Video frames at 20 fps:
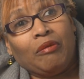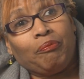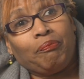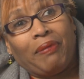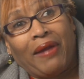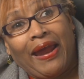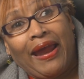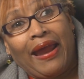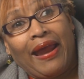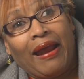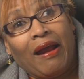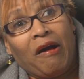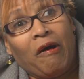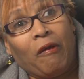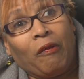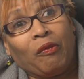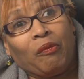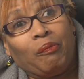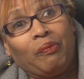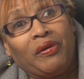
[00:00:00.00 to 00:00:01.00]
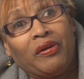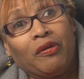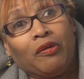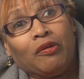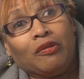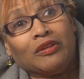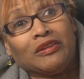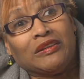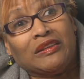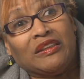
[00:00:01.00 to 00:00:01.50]
paying all the
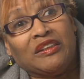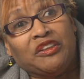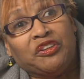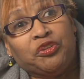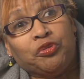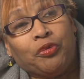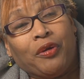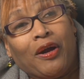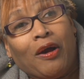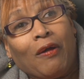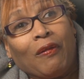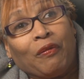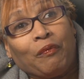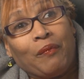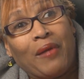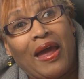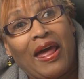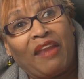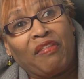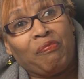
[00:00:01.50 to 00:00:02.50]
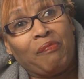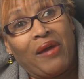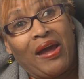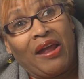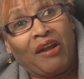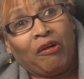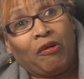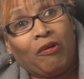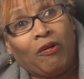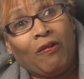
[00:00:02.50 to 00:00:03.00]
bills and doing all the
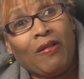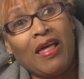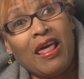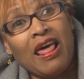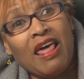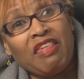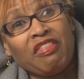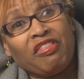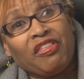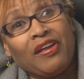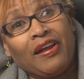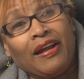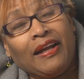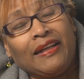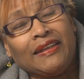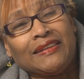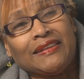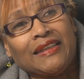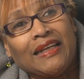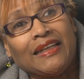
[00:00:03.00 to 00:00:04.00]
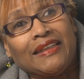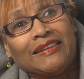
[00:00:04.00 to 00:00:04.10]
mathematical things,